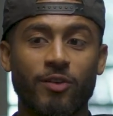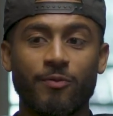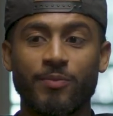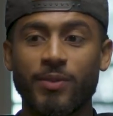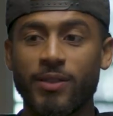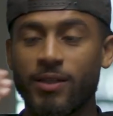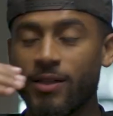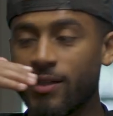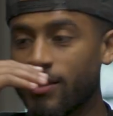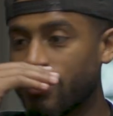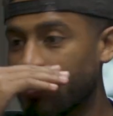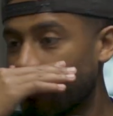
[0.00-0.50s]

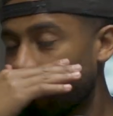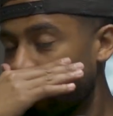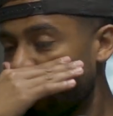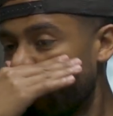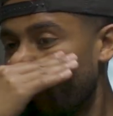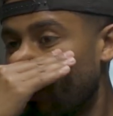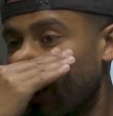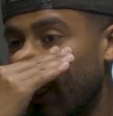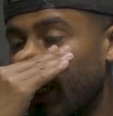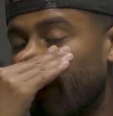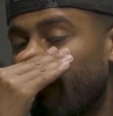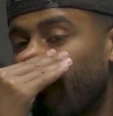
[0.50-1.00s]
because if you
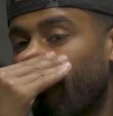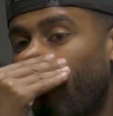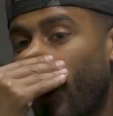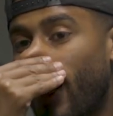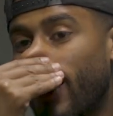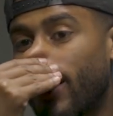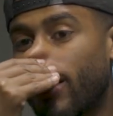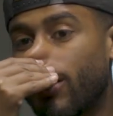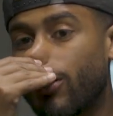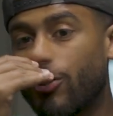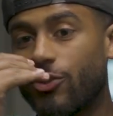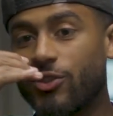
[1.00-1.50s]
keep
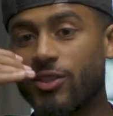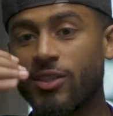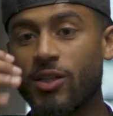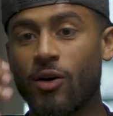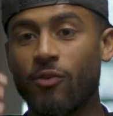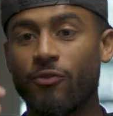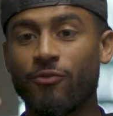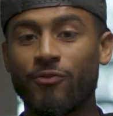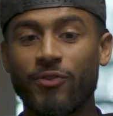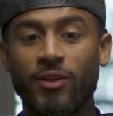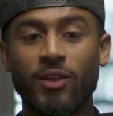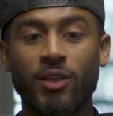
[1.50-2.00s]
finding yourself
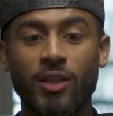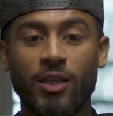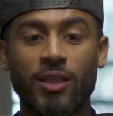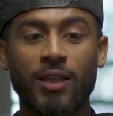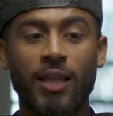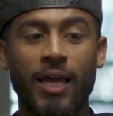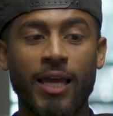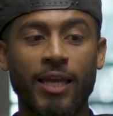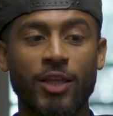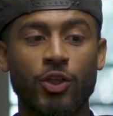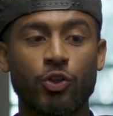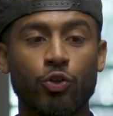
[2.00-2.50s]
feeling
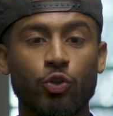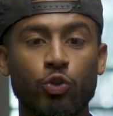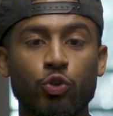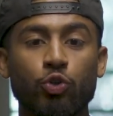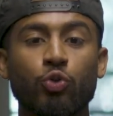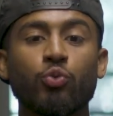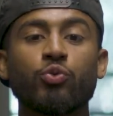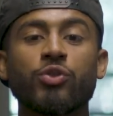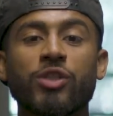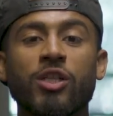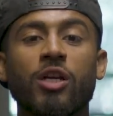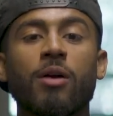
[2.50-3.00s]
like you're
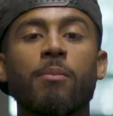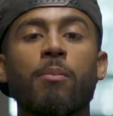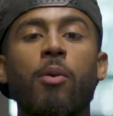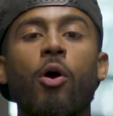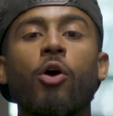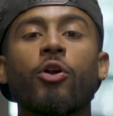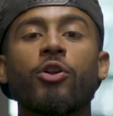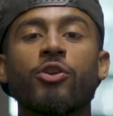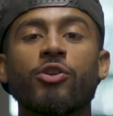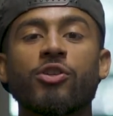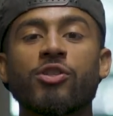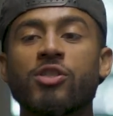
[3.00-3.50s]
losing a part
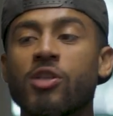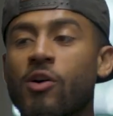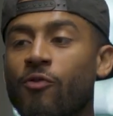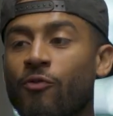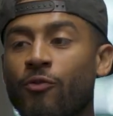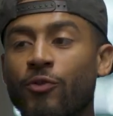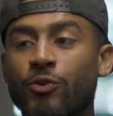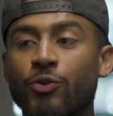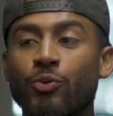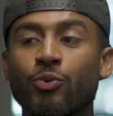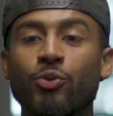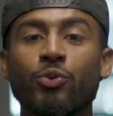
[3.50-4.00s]
of yourself
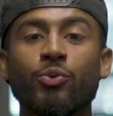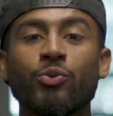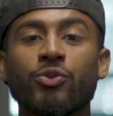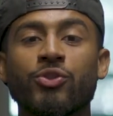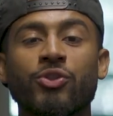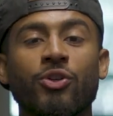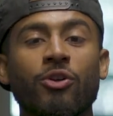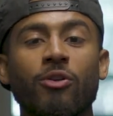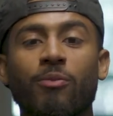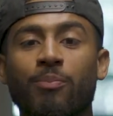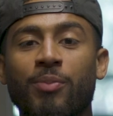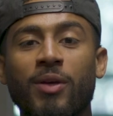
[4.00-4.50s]
when you lose
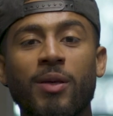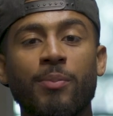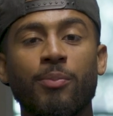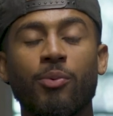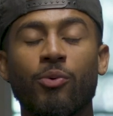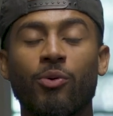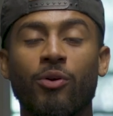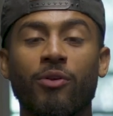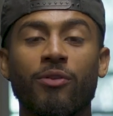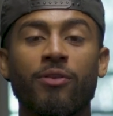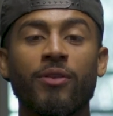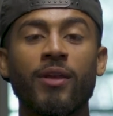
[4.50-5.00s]
certain people
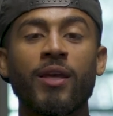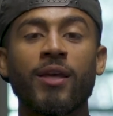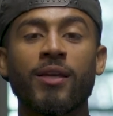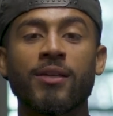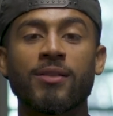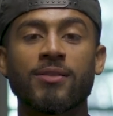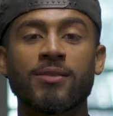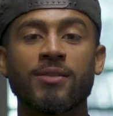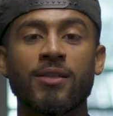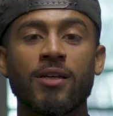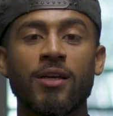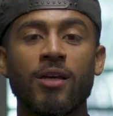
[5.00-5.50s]
or things,